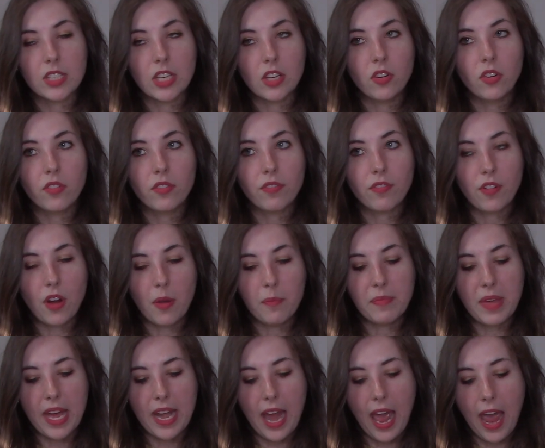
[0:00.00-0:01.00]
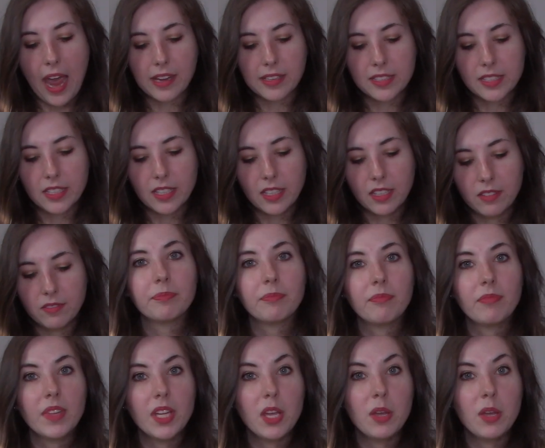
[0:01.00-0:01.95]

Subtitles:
guilt from that accident.